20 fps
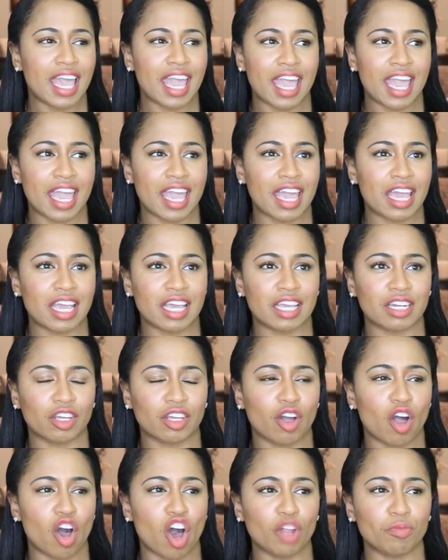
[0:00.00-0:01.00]
and
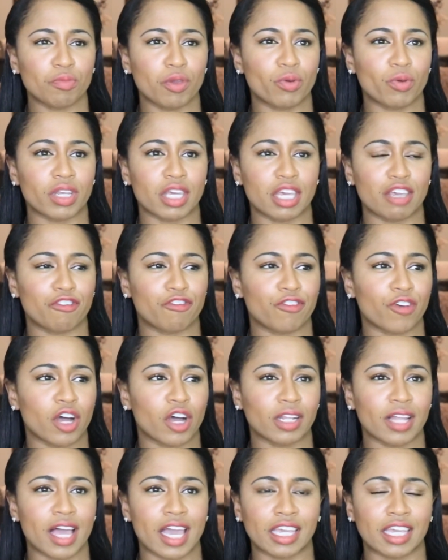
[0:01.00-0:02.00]
called me when he
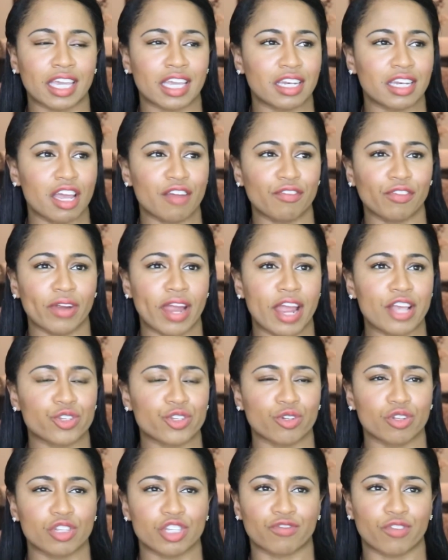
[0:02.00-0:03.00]
felt like it, never
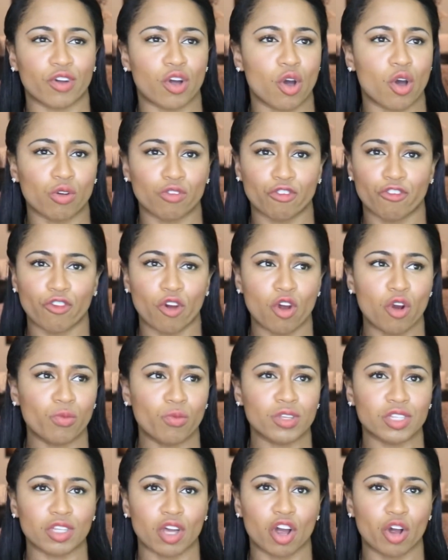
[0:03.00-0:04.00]
answered his phone
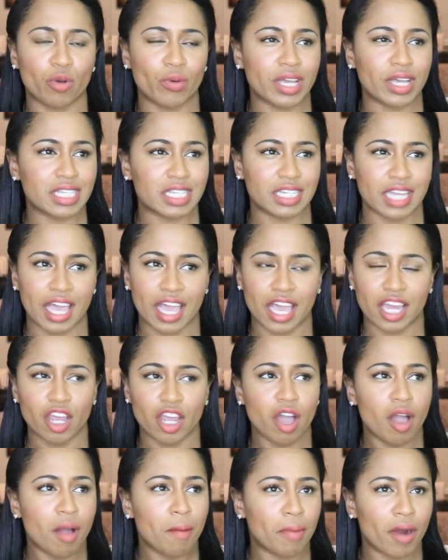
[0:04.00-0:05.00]
was always dead,
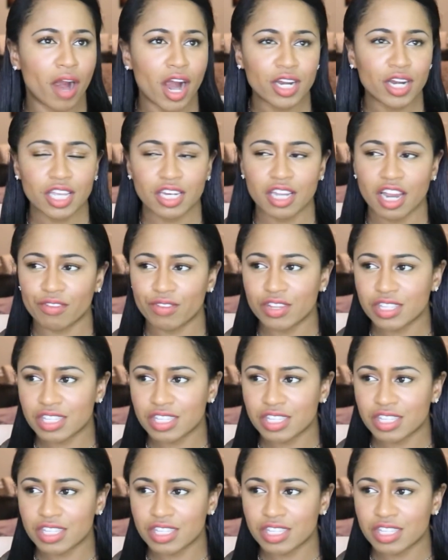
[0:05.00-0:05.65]
partied every